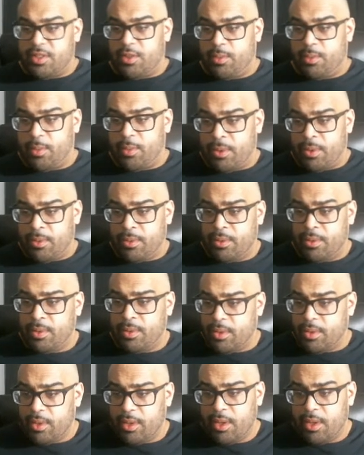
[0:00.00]
bro.
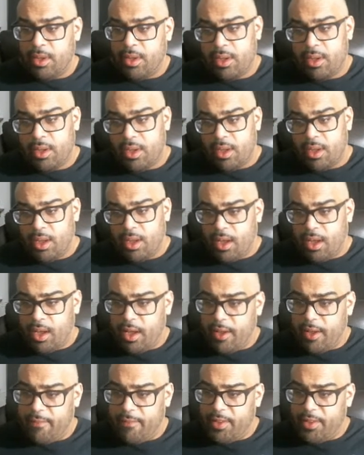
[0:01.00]

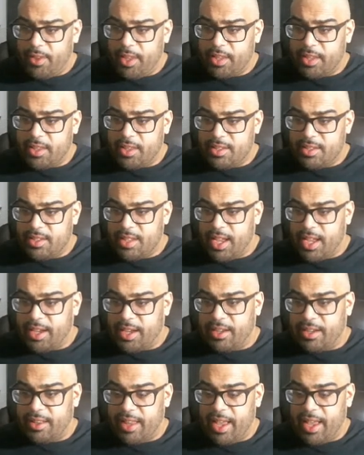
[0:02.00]
Feel like this is not
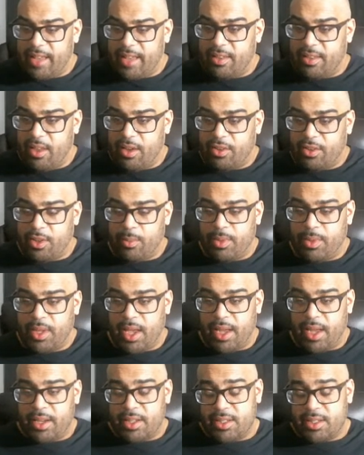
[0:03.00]
going to last long, to be
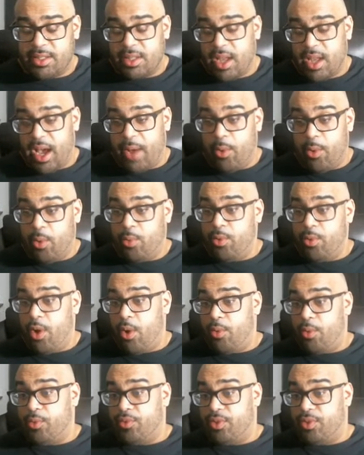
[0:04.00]
honest. Who knows?